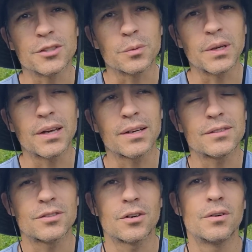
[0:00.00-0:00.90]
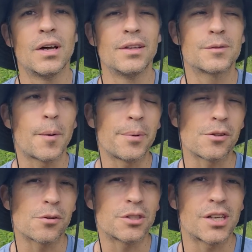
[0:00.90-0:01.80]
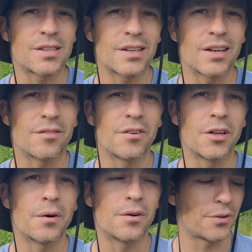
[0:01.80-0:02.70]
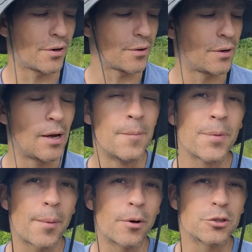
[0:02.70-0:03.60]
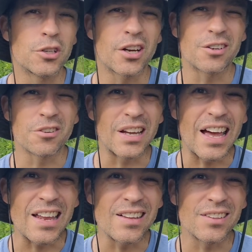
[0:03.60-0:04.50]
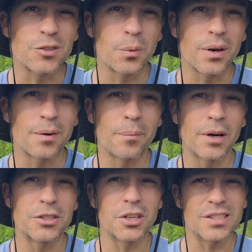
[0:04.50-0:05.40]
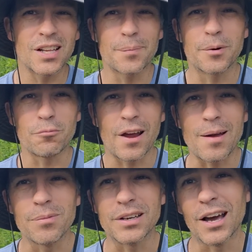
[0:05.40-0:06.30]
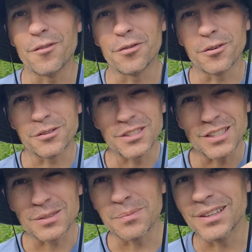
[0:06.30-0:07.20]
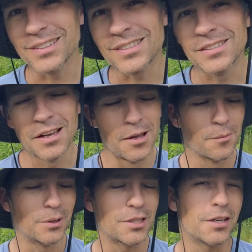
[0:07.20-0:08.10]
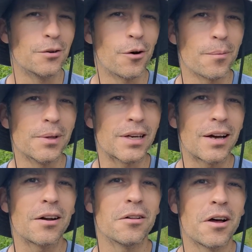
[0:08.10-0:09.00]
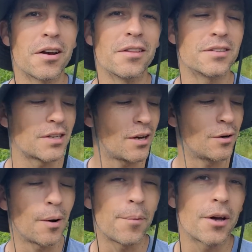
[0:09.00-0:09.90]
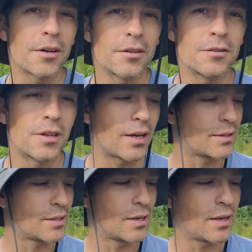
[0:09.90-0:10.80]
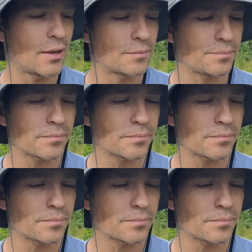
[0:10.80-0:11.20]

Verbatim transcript: this weekend, so this might be the only chance to get a video out there. I'm also not going to really edit this one much. You can tell I've been rambling now for six minutes, which I normally cut a lot of this out. I'm not going to do that today